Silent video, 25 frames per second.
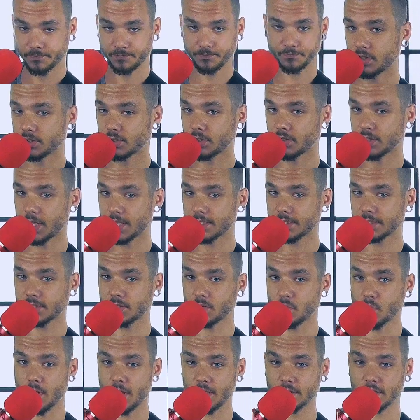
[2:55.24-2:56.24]
So that's
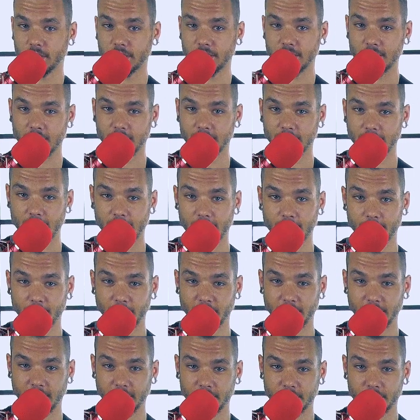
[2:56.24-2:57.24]
the one thing that I'm
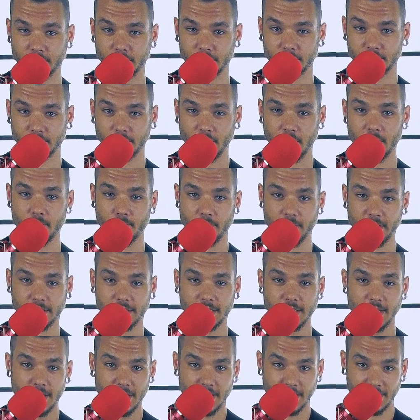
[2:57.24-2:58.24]
going to get you to start
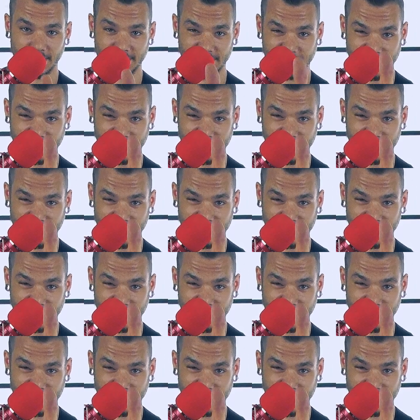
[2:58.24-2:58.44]
with, is